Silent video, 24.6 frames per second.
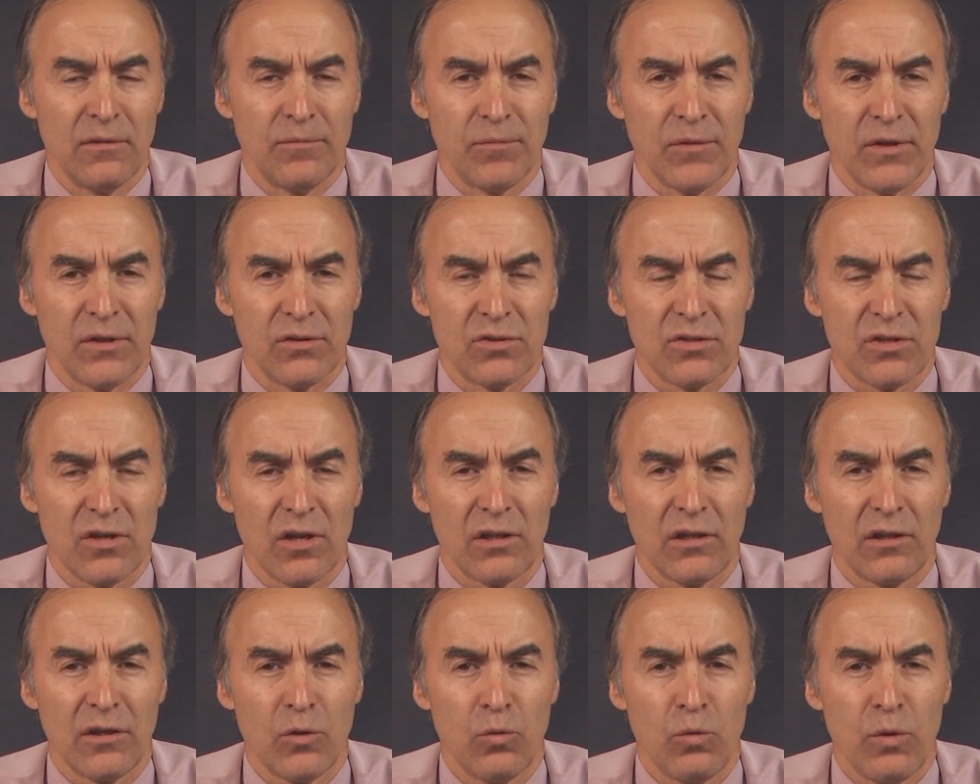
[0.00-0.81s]
then
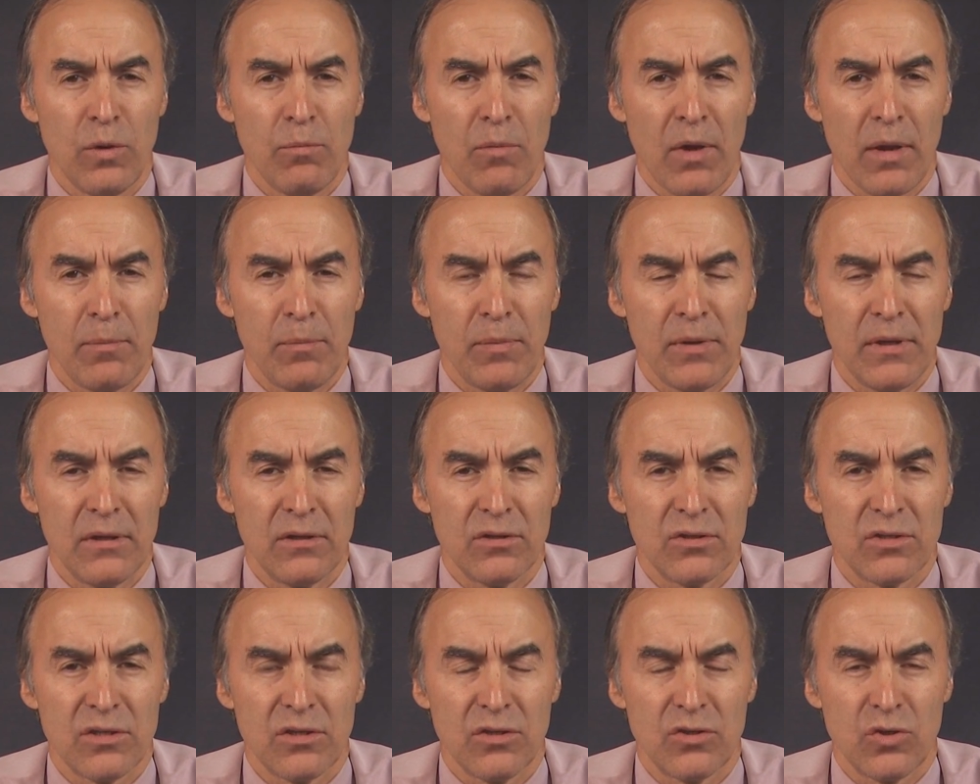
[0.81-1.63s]
suddenly we might be in a
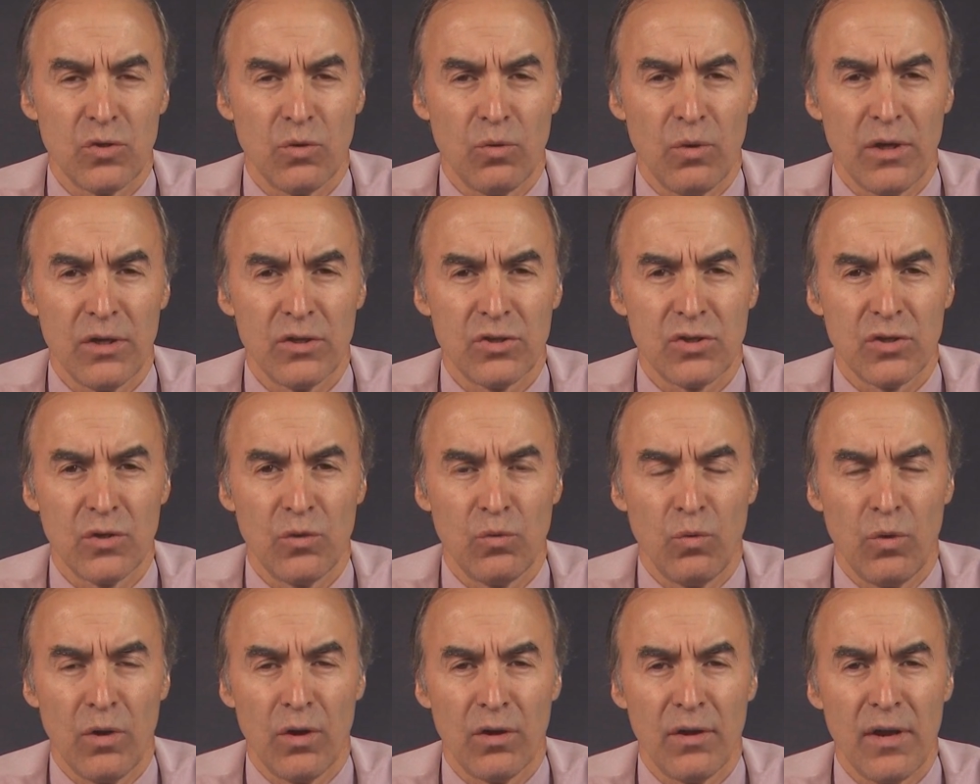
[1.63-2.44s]
situation
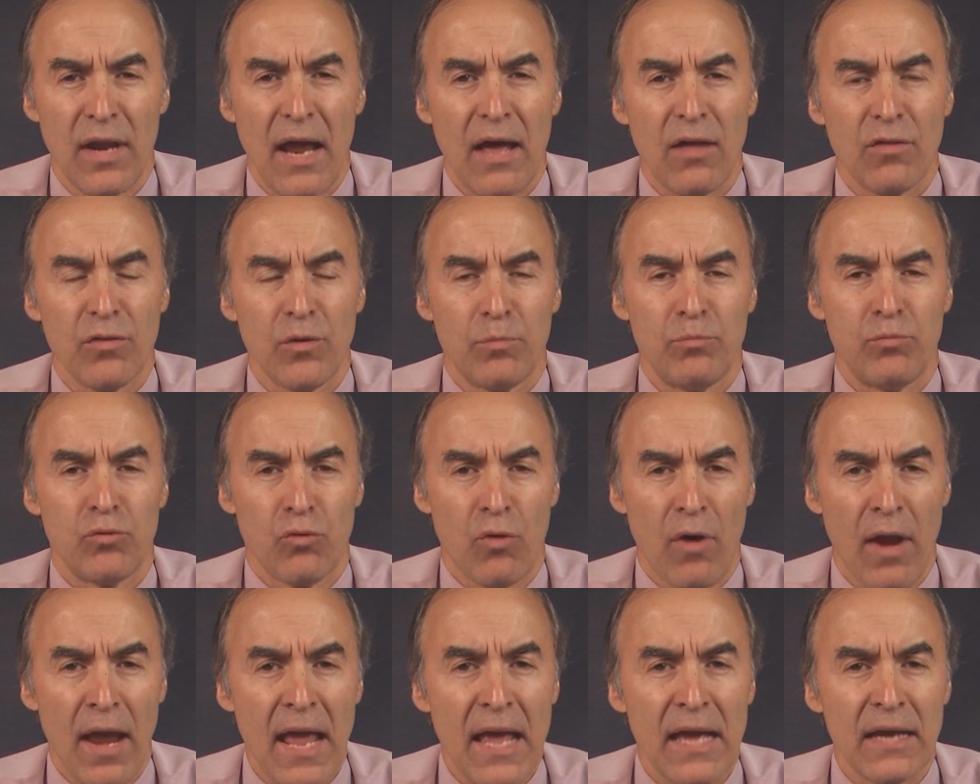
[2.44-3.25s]
where now the
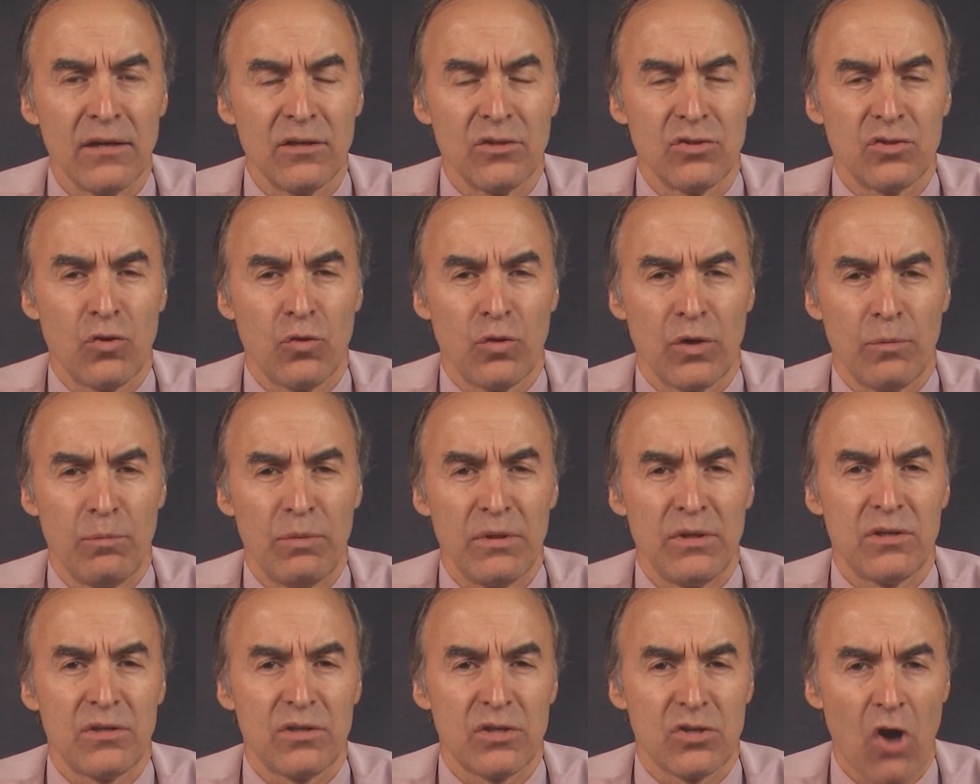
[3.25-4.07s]
brand is going to
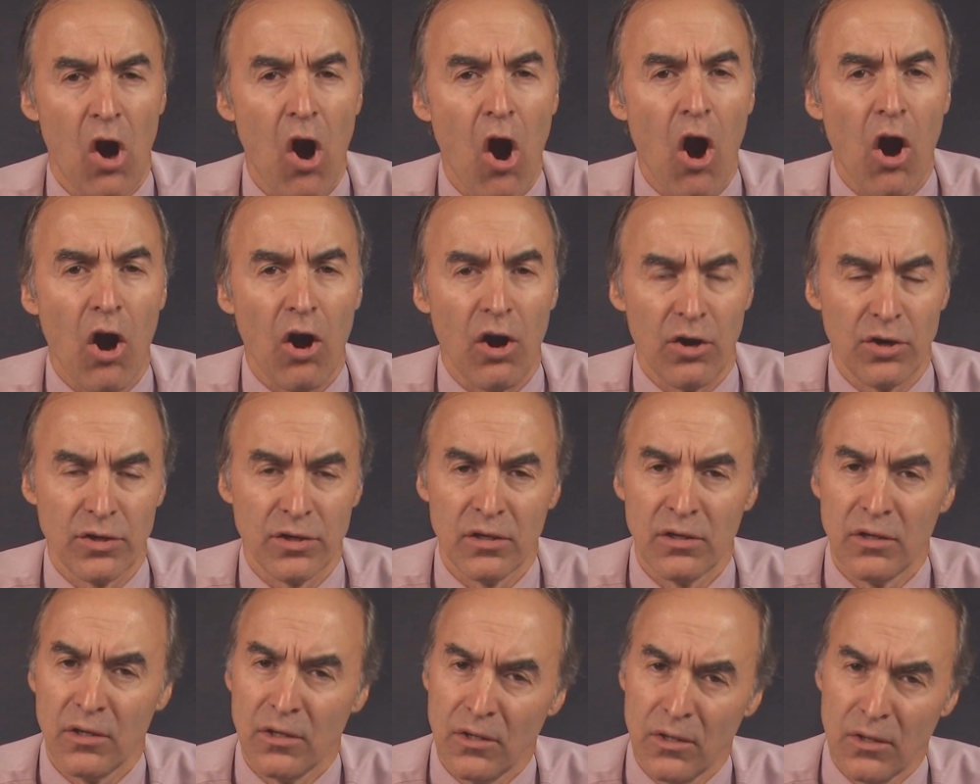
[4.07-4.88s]
be tarred
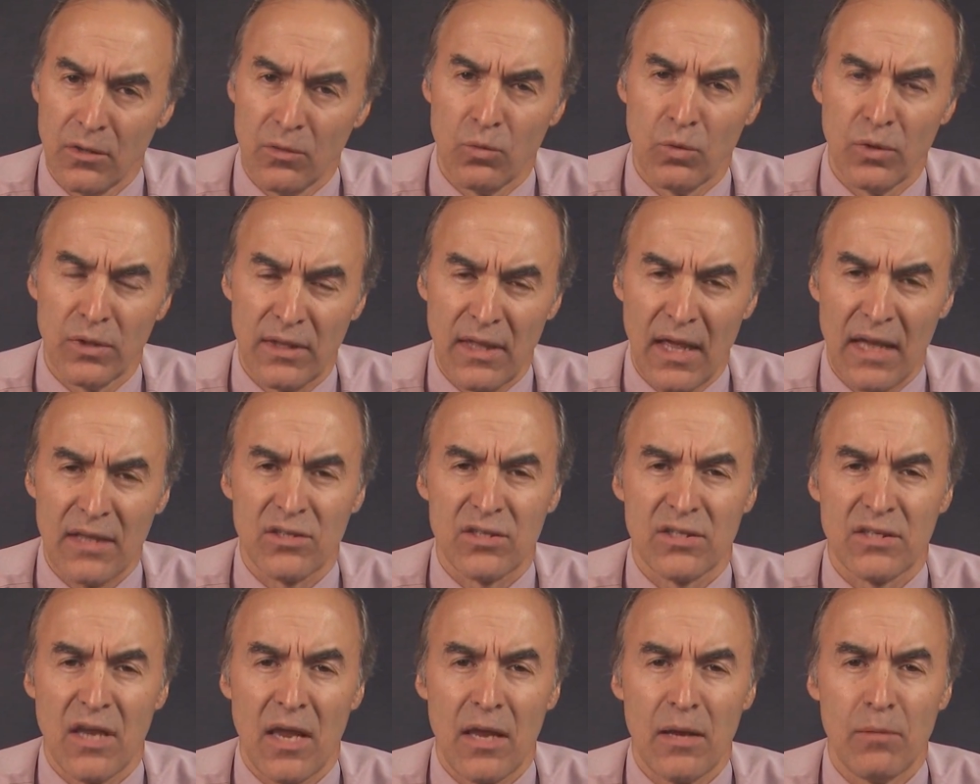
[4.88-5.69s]
with that
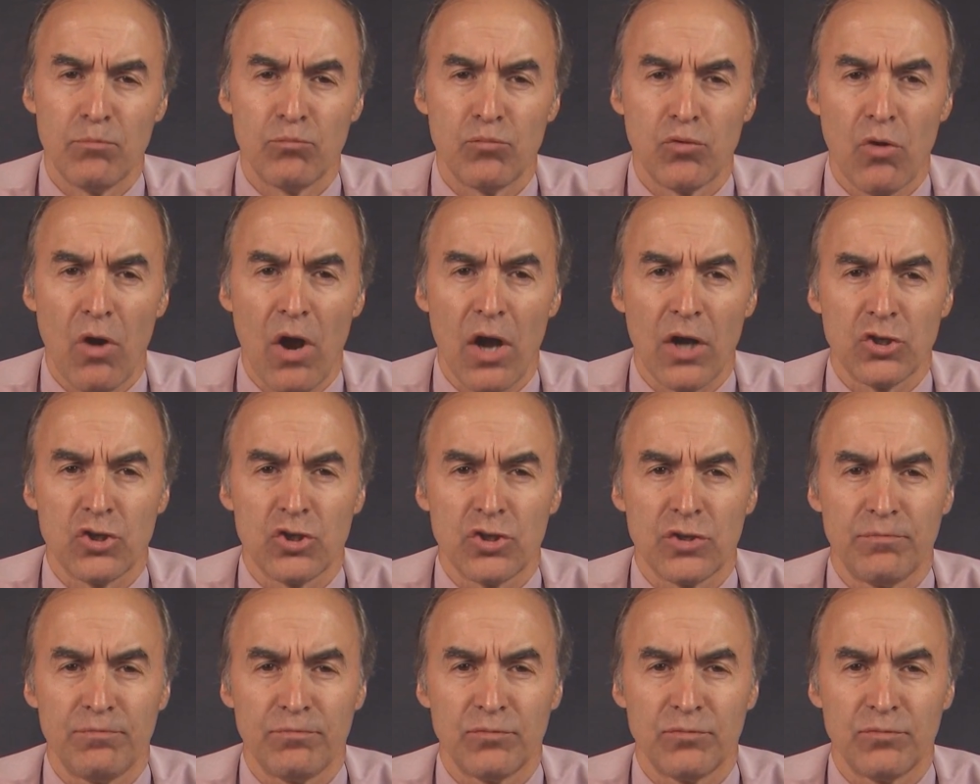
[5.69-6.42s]
same brush.